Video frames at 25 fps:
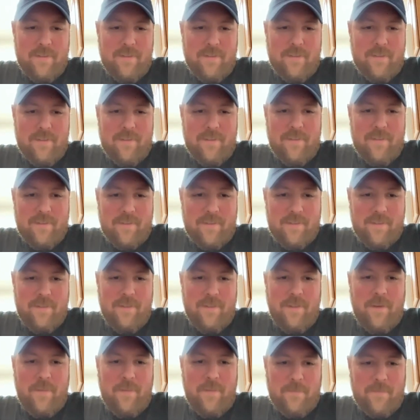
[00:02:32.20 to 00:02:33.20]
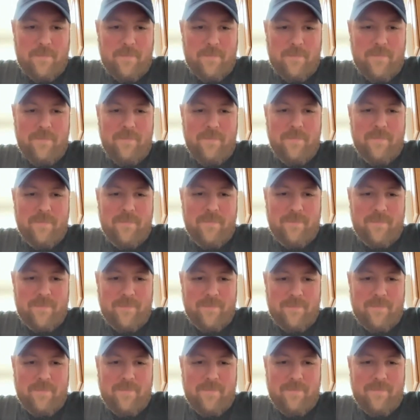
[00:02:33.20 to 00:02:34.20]

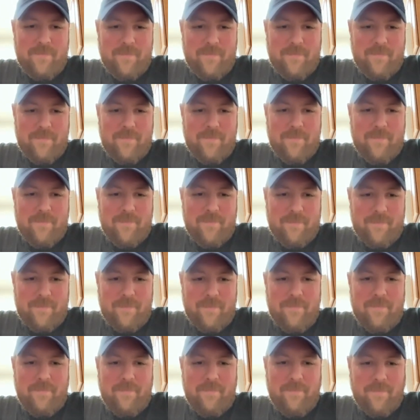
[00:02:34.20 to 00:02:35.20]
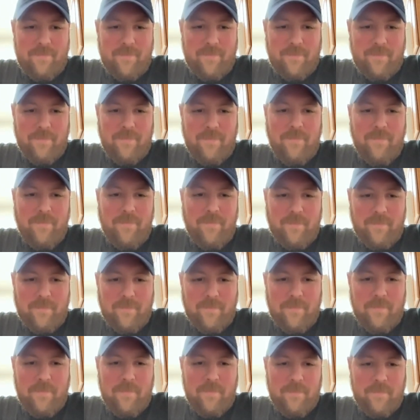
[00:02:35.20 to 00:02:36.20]

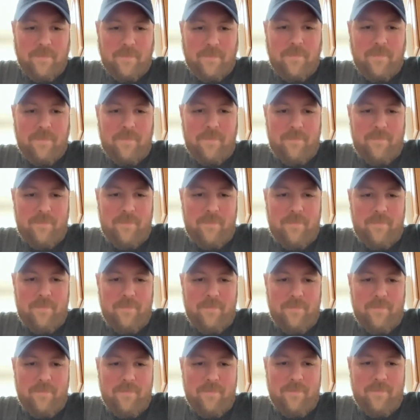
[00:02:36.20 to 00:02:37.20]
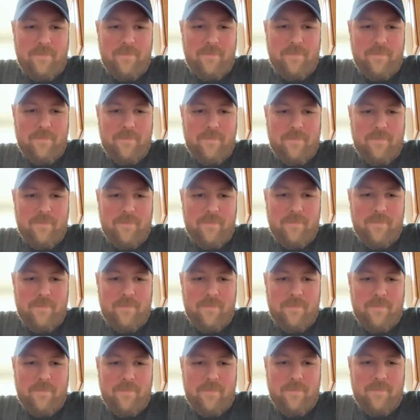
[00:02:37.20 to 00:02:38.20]

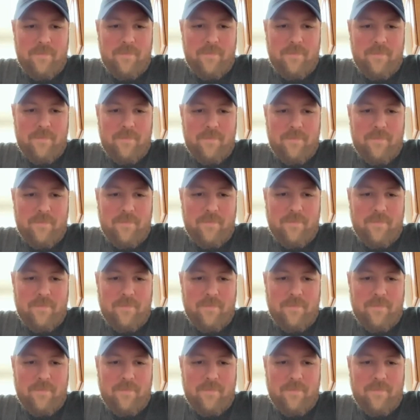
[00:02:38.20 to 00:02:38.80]
The person shown says nothing.